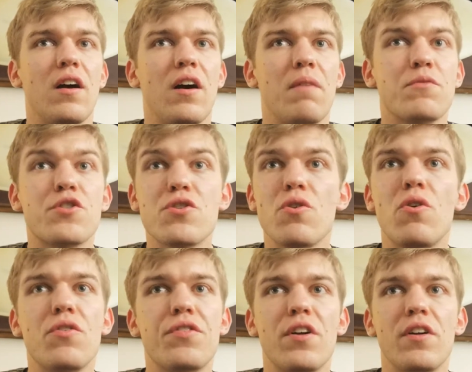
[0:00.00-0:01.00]
I'm
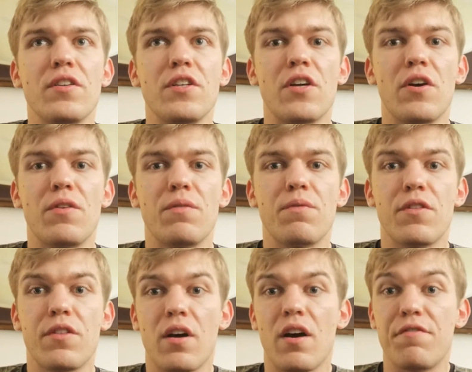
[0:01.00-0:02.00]
sure that,
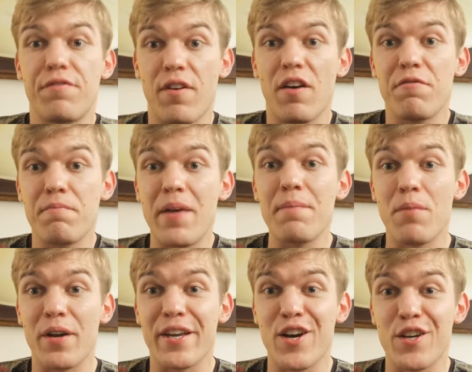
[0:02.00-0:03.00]
I've met
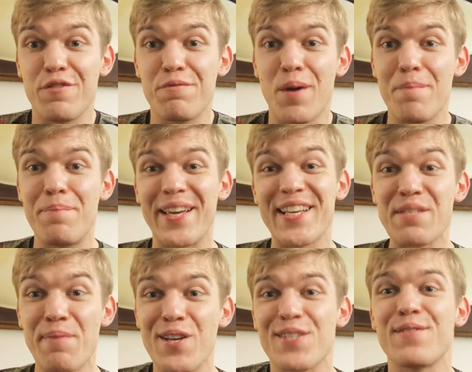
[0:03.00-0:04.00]
my biggest
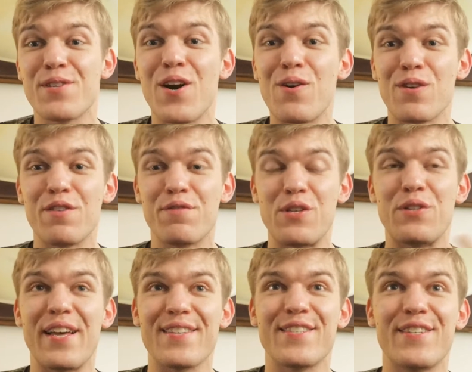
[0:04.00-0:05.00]
personal goal of
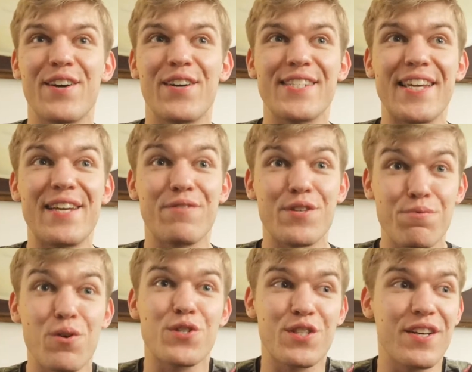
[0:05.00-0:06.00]
2019, which
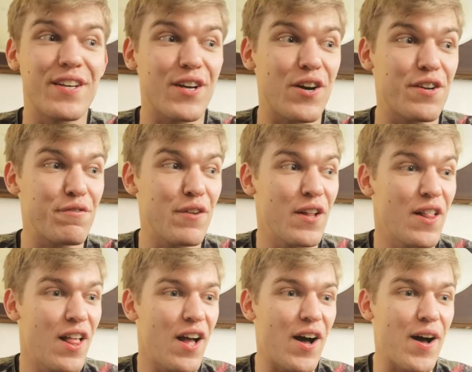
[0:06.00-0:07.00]
was to kind of
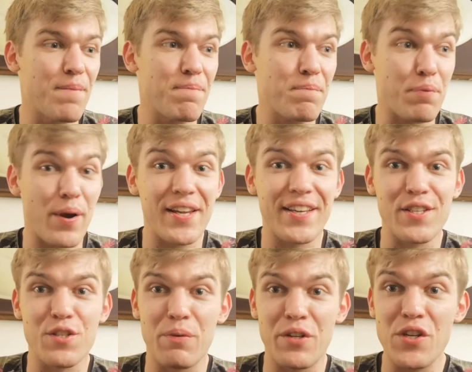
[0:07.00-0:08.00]
break
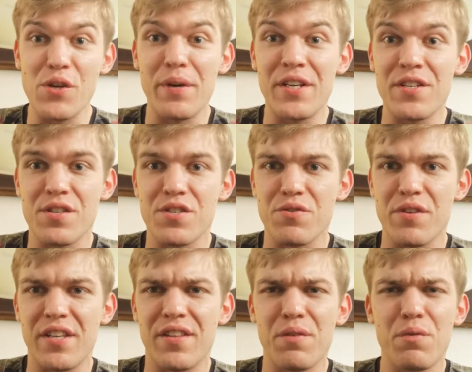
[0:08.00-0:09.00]
into a new
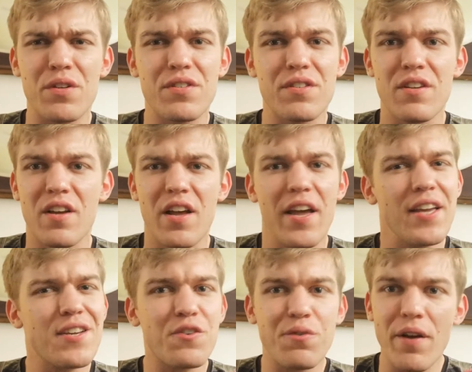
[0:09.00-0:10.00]
industry that was
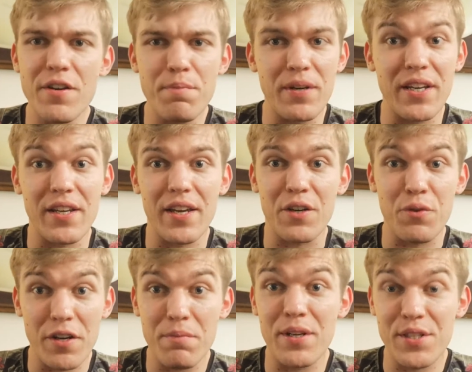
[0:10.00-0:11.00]
incredibly,
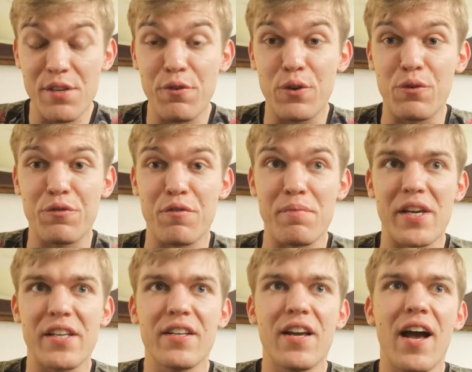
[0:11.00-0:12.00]
incredibly difficult for
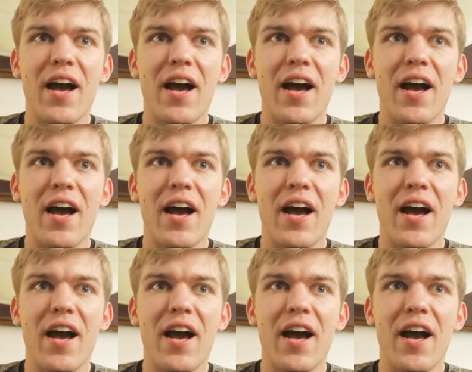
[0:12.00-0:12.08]
me.